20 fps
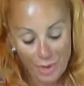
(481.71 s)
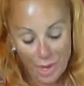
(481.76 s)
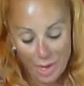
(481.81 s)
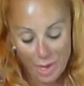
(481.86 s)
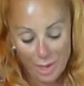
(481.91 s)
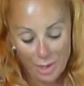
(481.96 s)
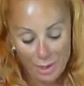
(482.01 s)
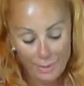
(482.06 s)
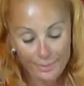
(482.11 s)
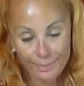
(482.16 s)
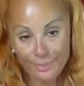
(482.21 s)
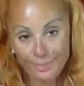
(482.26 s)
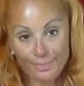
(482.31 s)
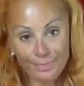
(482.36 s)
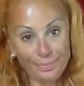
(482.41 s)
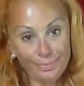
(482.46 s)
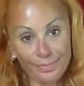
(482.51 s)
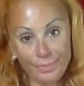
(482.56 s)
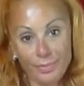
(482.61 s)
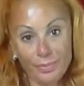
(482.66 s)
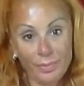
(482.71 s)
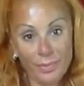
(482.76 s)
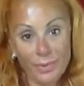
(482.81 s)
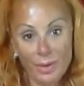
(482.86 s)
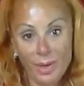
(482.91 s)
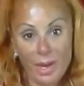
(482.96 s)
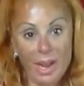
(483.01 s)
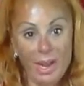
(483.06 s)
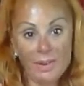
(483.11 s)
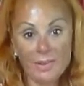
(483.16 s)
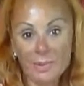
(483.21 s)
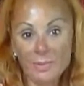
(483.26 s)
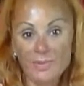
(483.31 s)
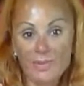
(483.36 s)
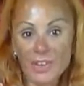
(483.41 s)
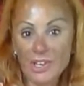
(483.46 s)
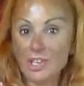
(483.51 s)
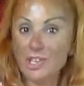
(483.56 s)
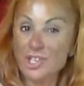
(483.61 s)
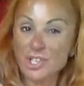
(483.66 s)
I have some
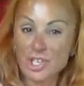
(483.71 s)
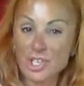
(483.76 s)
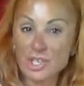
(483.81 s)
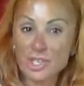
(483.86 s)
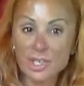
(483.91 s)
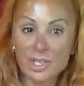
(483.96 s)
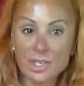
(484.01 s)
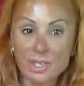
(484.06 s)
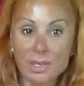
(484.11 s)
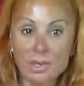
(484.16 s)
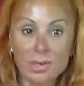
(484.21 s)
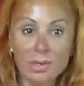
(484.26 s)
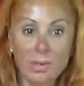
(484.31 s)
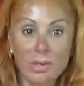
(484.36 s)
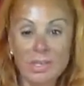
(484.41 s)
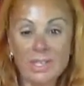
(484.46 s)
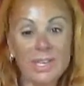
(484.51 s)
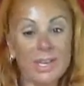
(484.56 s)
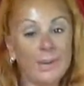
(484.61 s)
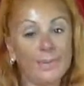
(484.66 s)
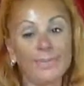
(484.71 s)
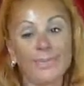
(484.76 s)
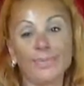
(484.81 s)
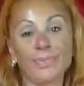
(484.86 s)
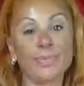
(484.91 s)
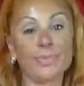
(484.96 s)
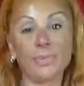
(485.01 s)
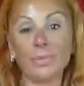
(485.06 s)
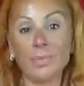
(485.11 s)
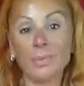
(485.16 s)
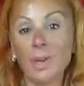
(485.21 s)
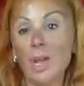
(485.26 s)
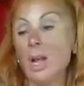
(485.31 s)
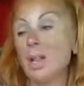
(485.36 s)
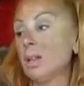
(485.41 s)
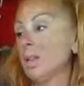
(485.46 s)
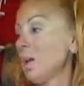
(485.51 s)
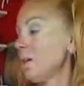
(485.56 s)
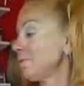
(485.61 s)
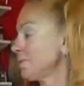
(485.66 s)
feta cheese still. It's like, I
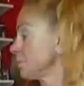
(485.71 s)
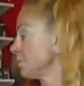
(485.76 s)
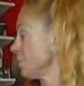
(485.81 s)
love